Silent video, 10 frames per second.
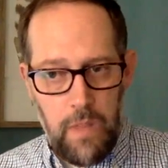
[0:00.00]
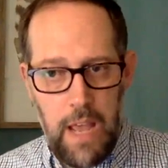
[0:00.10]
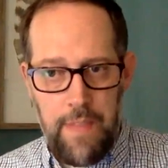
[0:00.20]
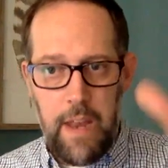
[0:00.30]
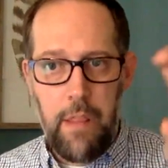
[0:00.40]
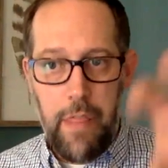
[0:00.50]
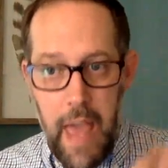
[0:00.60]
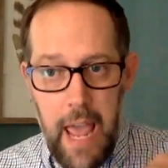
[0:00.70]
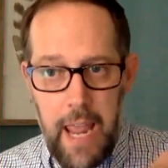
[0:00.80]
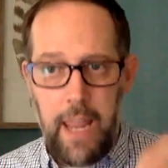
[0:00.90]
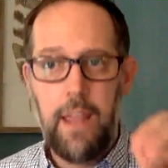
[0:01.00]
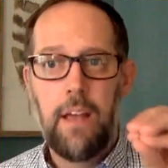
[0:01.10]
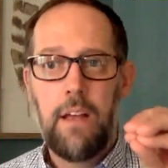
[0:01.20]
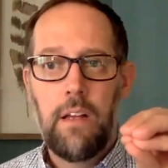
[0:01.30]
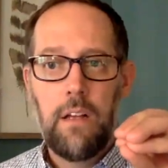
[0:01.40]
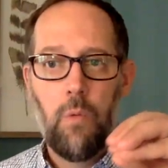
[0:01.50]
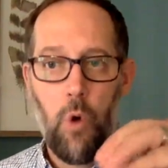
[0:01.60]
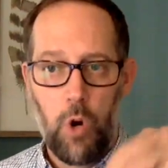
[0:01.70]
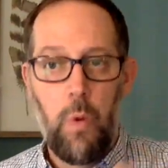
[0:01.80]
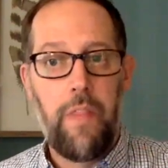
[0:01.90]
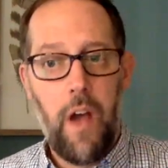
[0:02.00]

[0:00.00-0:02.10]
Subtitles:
and then they work with